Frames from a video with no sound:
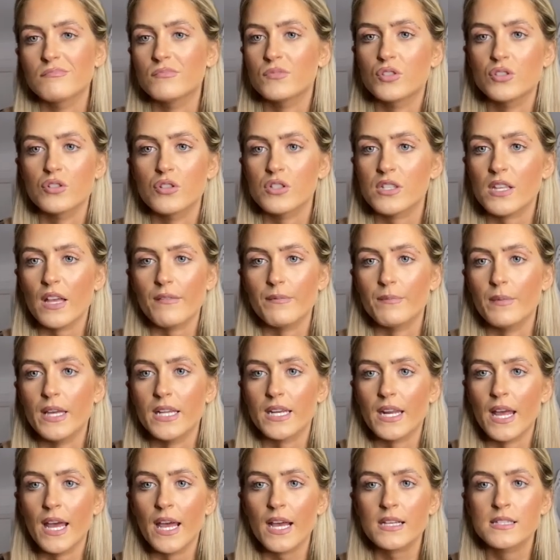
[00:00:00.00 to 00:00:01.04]
just give me a
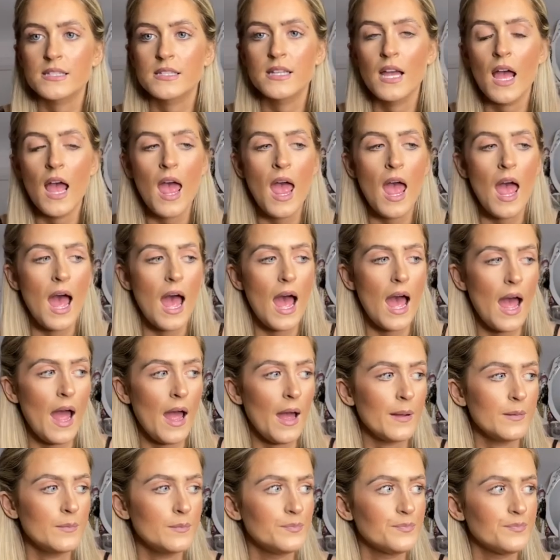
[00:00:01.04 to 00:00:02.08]
text.
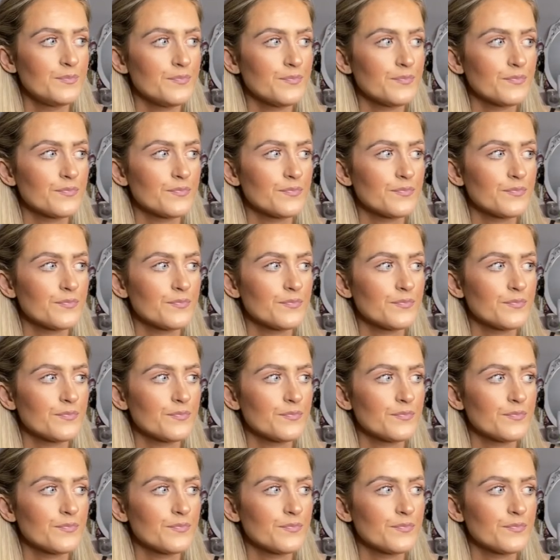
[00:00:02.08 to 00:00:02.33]
But